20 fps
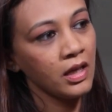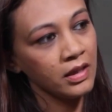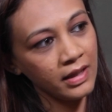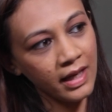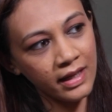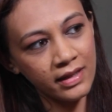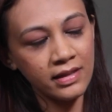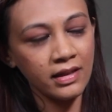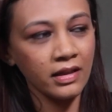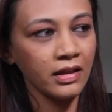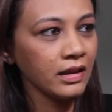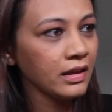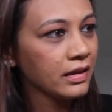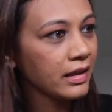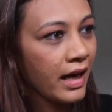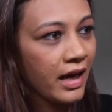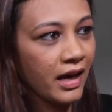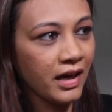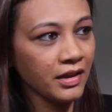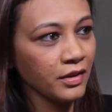That's an
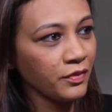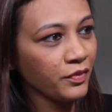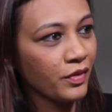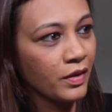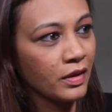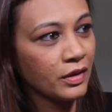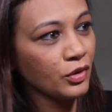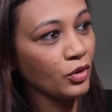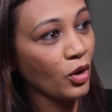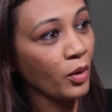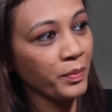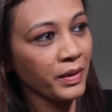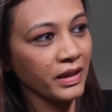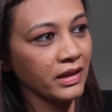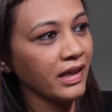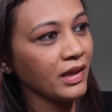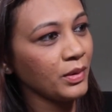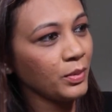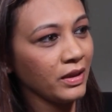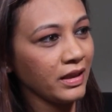entire different topic
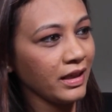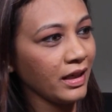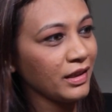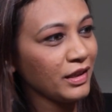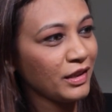that we can